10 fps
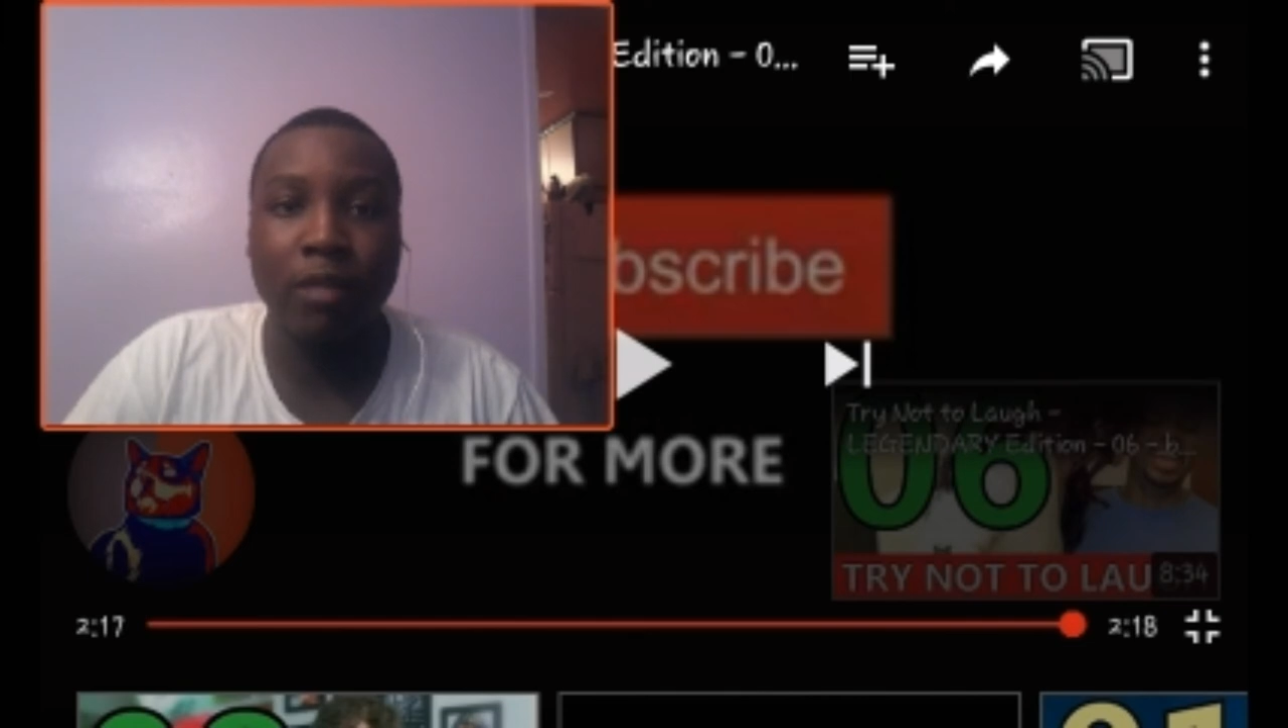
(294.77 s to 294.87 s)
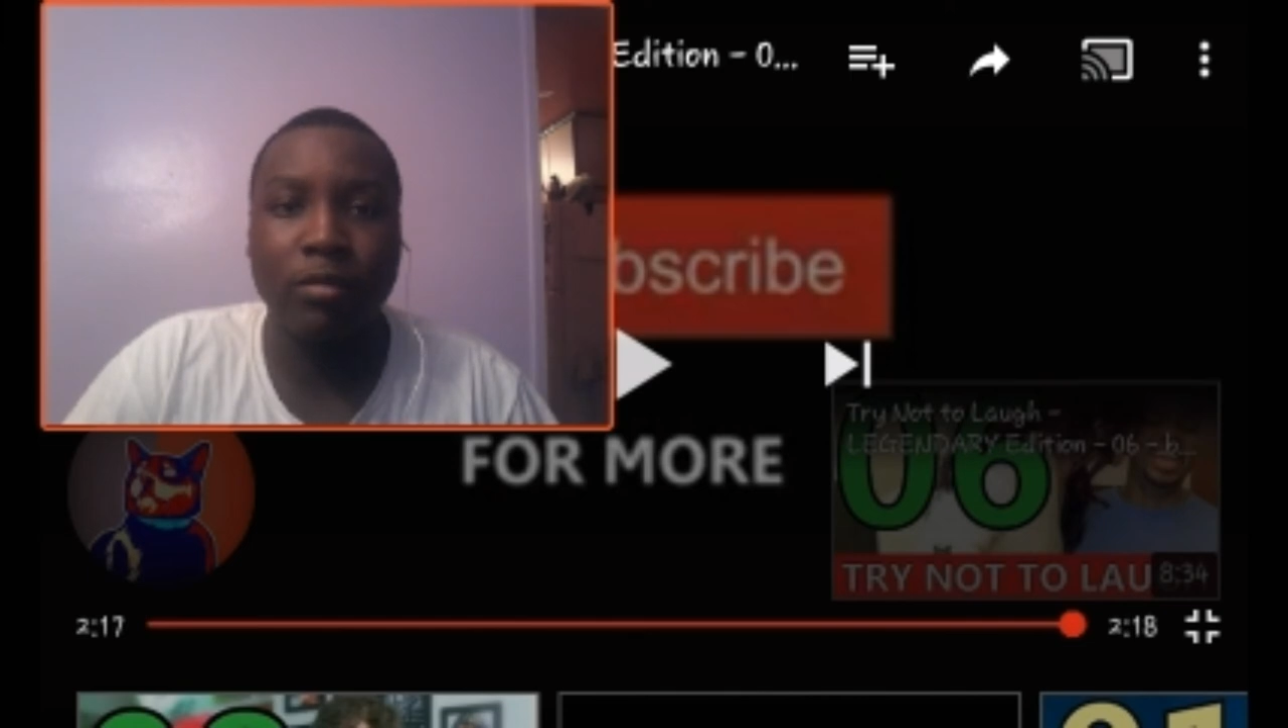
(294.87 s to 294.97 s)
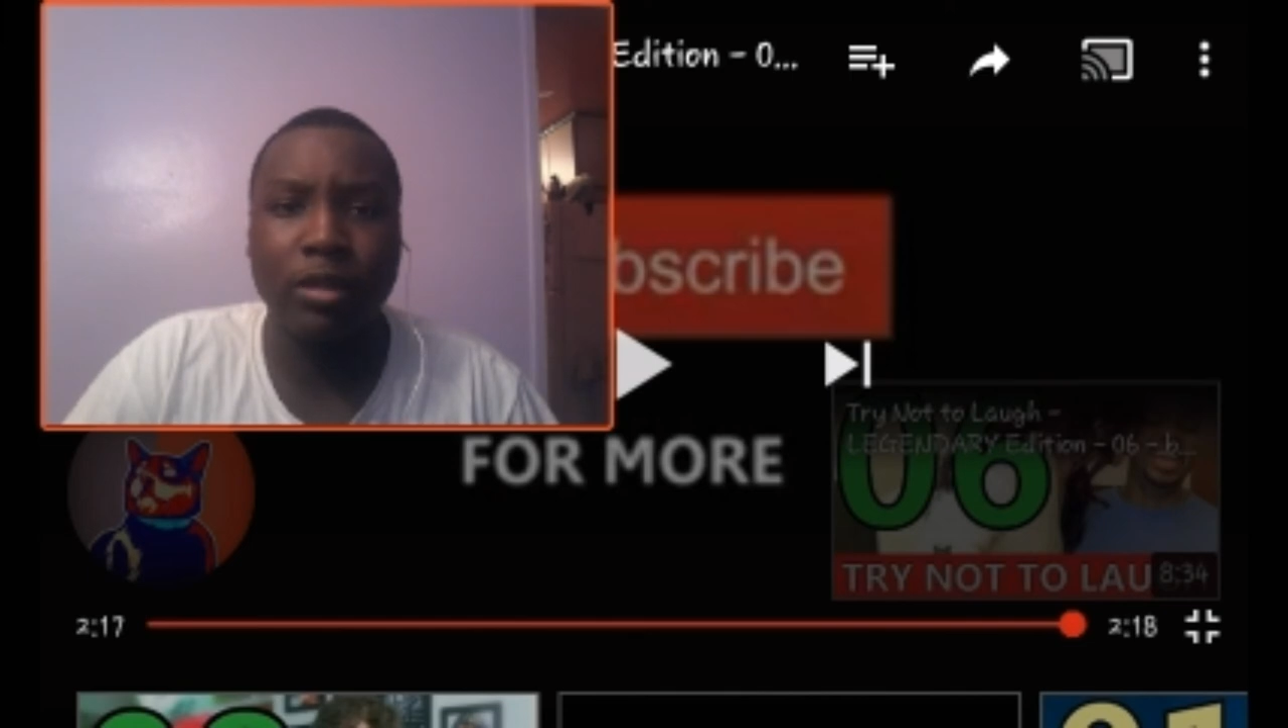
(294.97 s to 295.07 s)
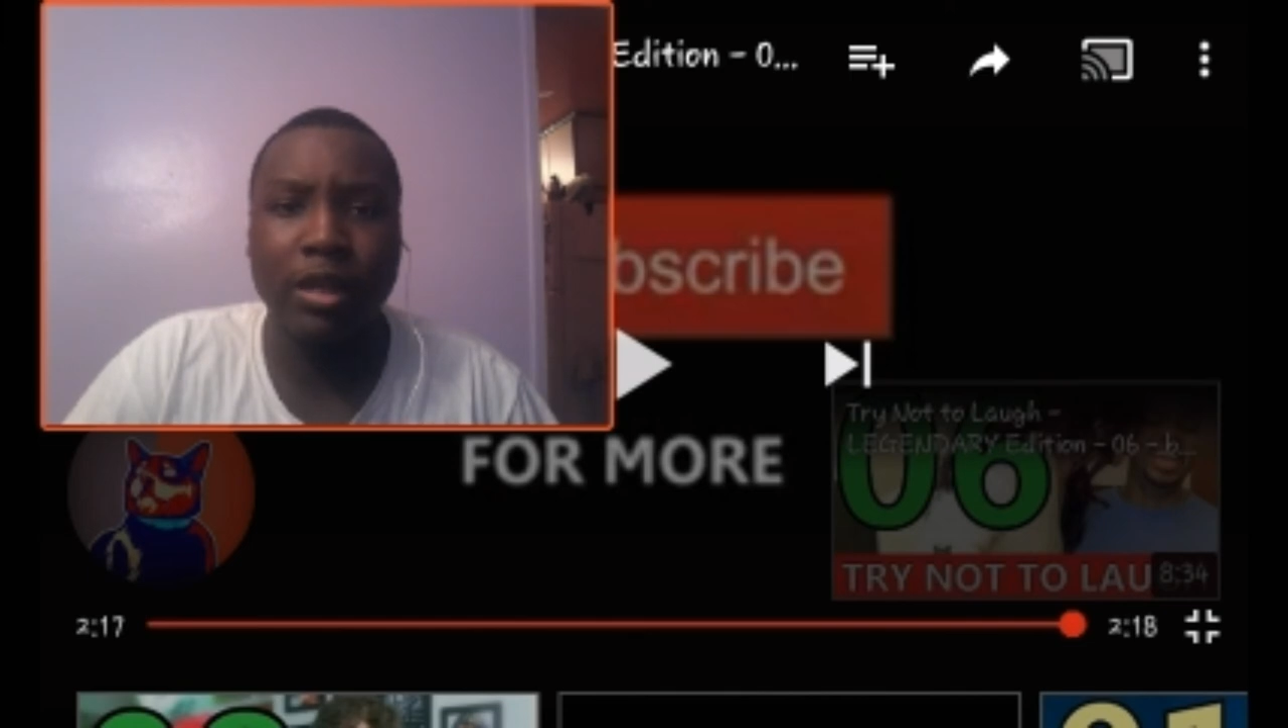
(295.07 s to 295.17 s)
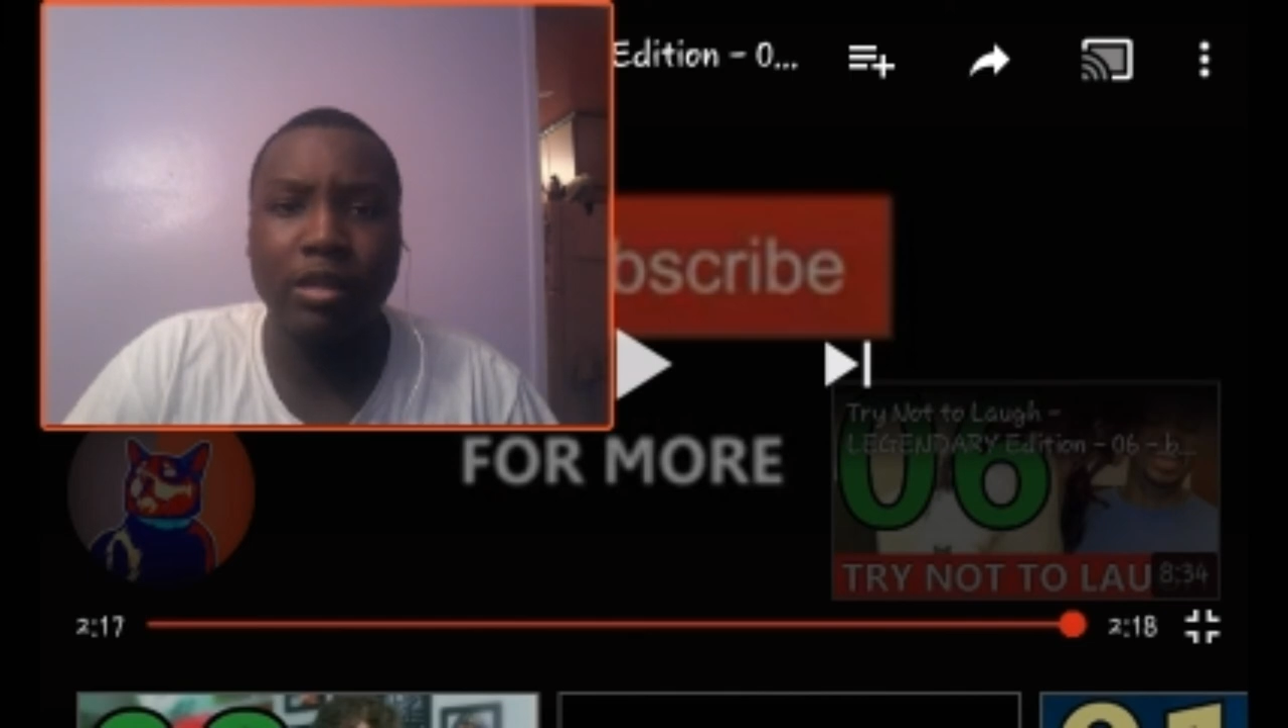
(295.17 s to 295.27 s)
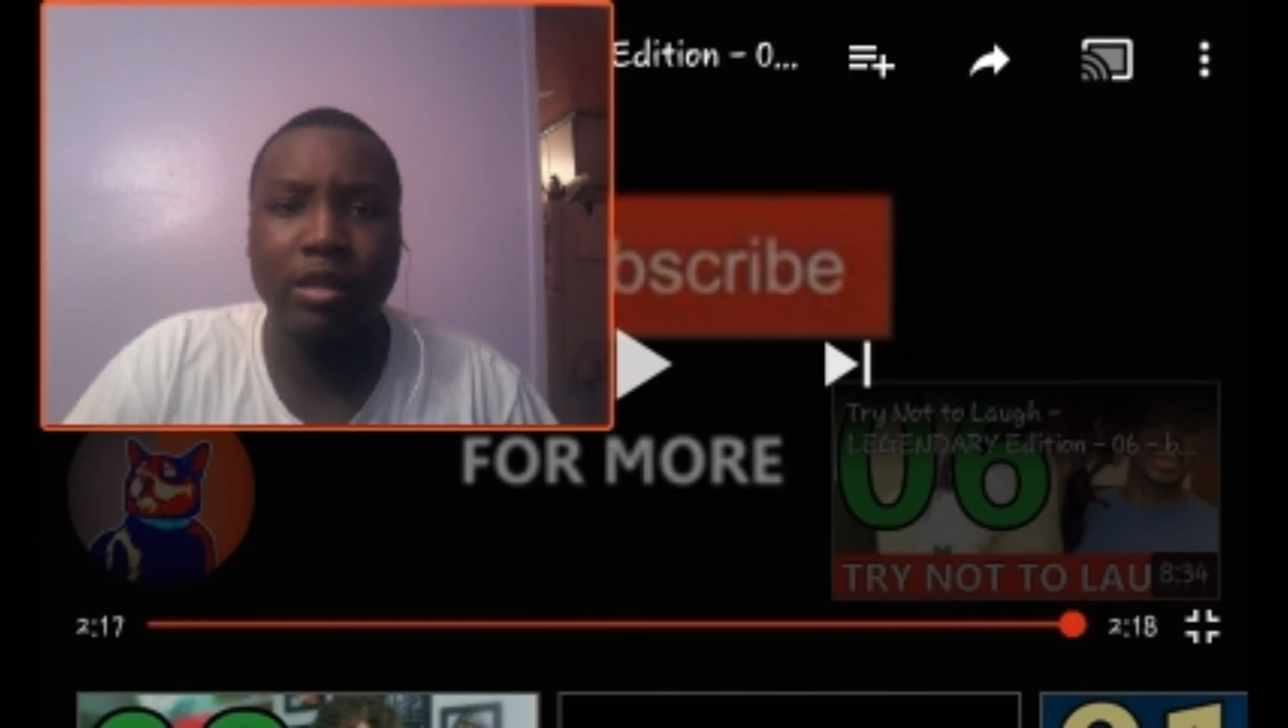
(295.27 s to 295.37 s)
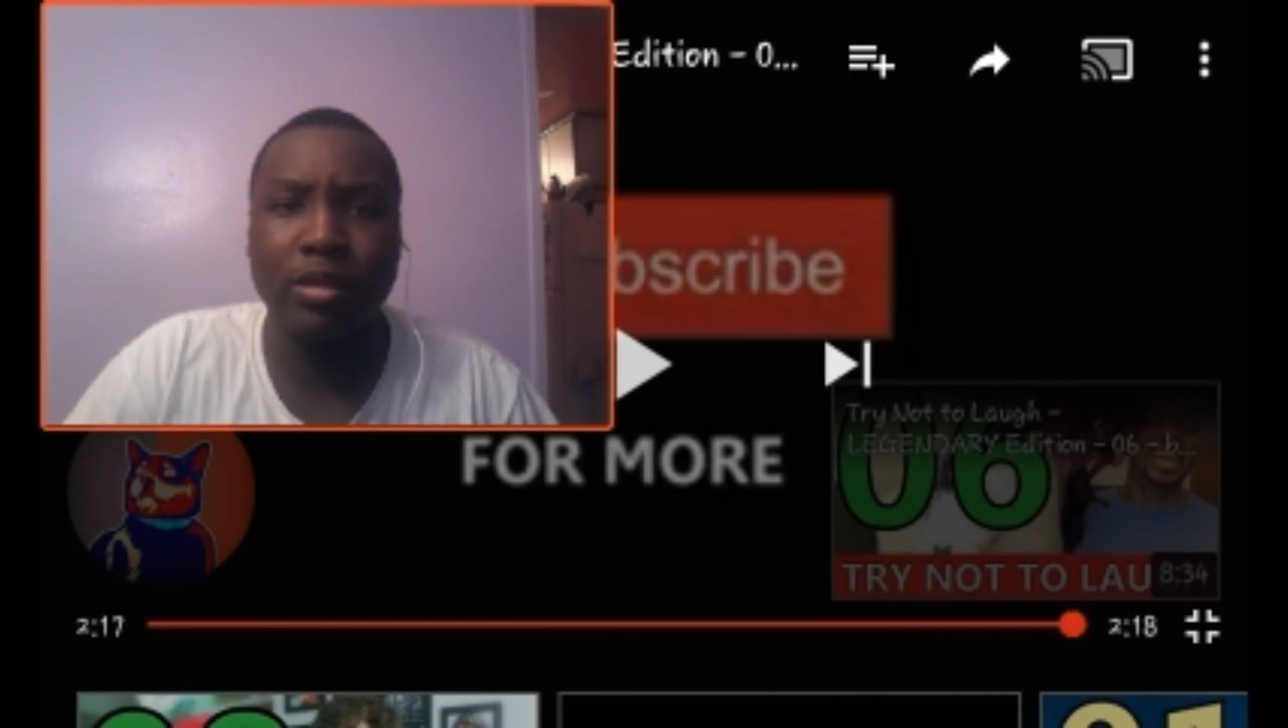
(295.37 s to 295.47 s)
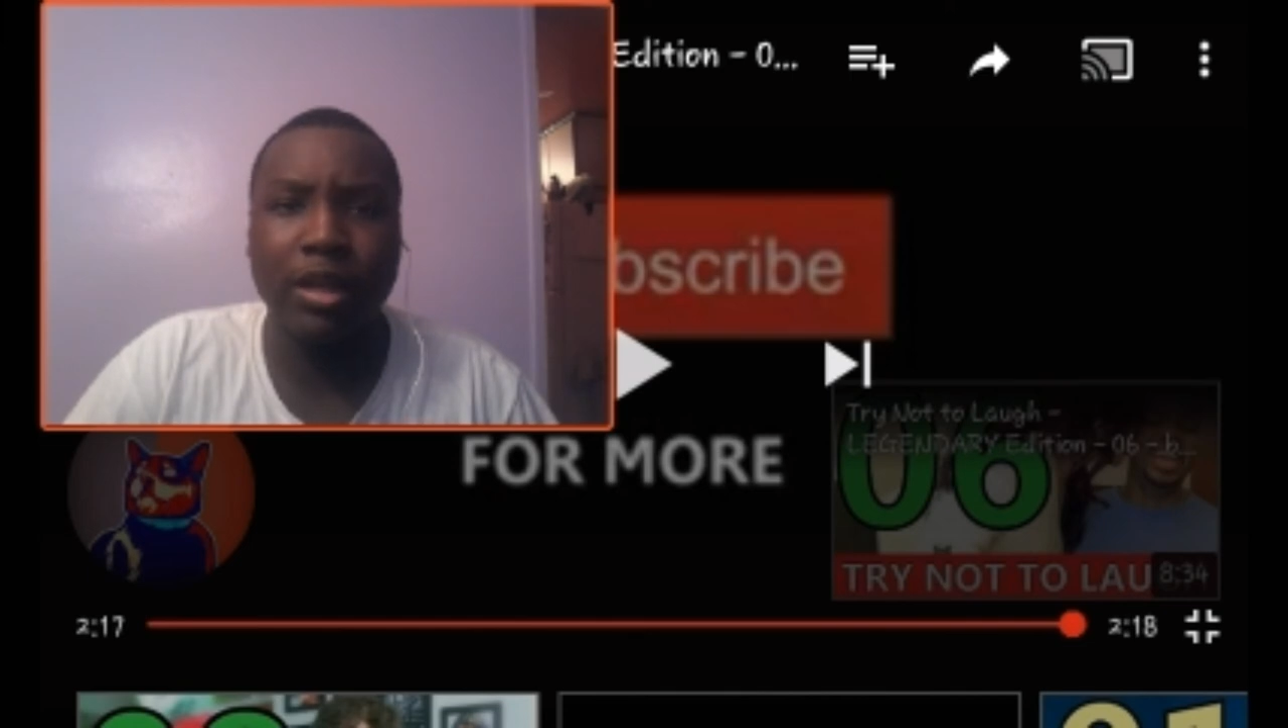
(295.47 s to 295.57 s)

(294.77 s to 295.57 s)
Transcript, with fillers: don't need,